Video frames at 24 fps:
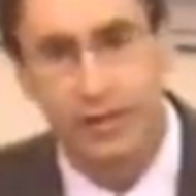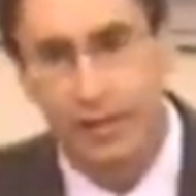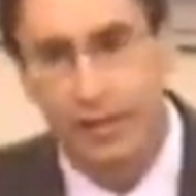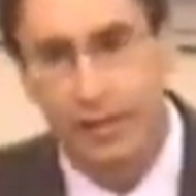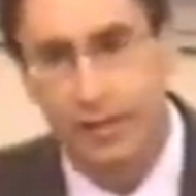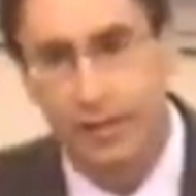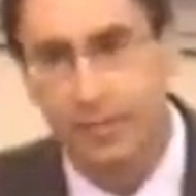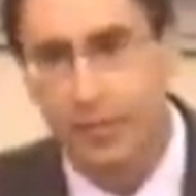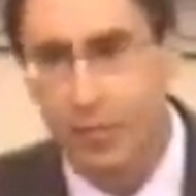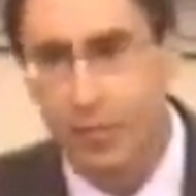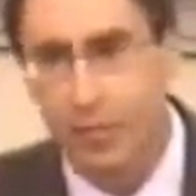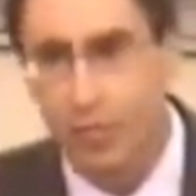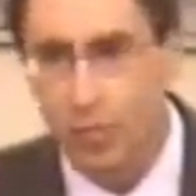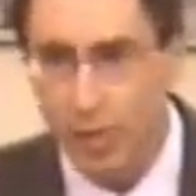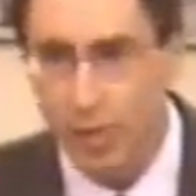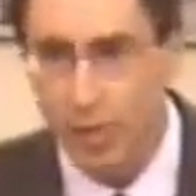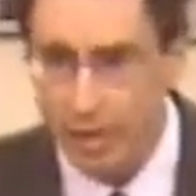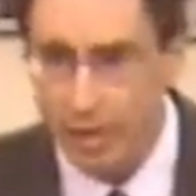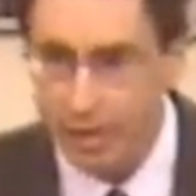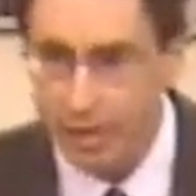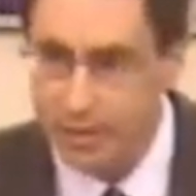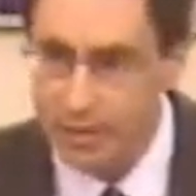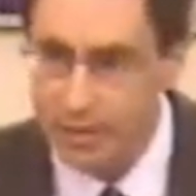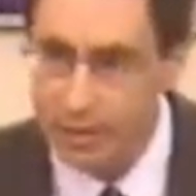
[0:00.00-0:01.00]
the
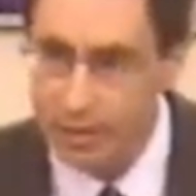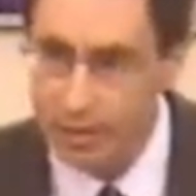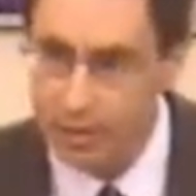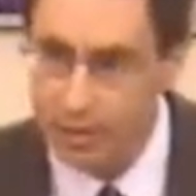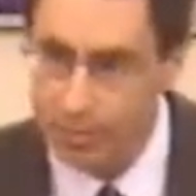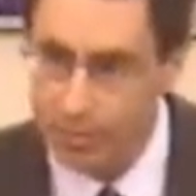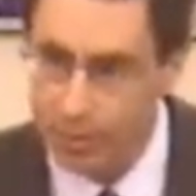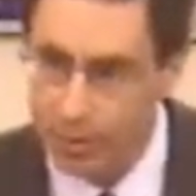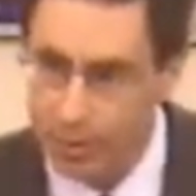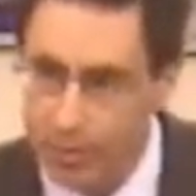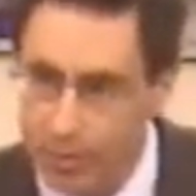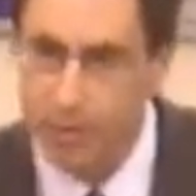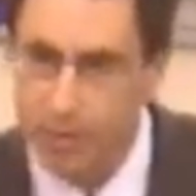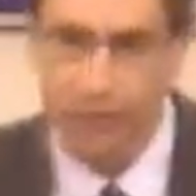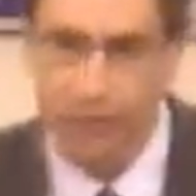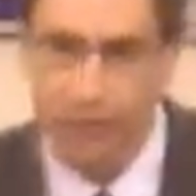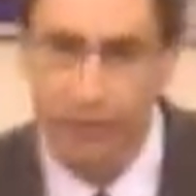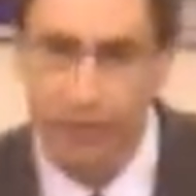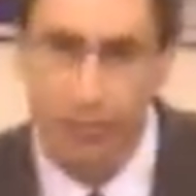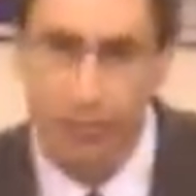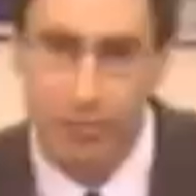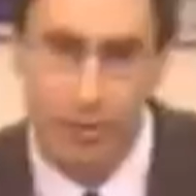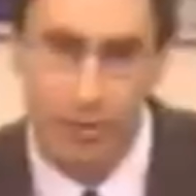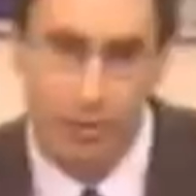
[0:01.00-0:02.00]
winds that are blowing
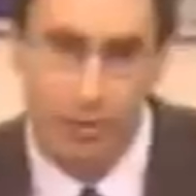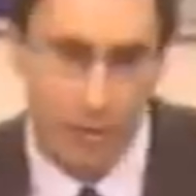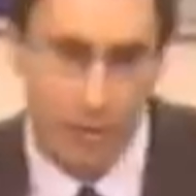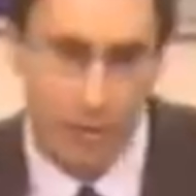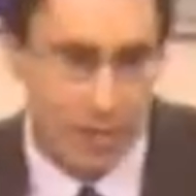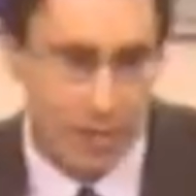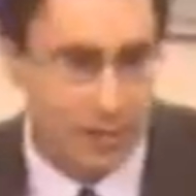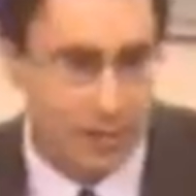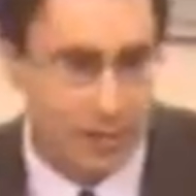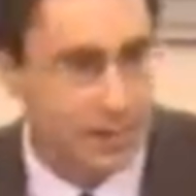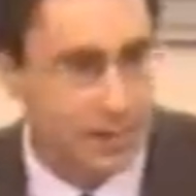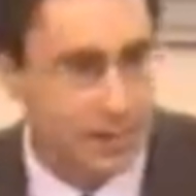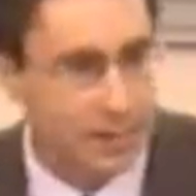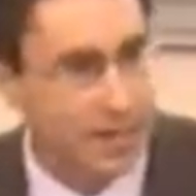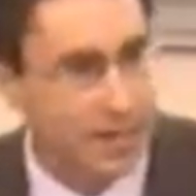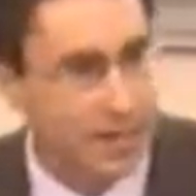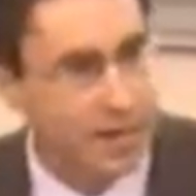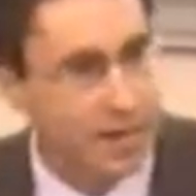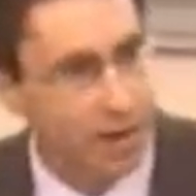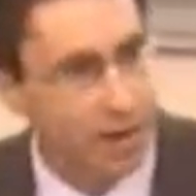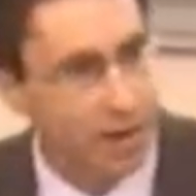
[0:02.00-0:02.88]
from Greece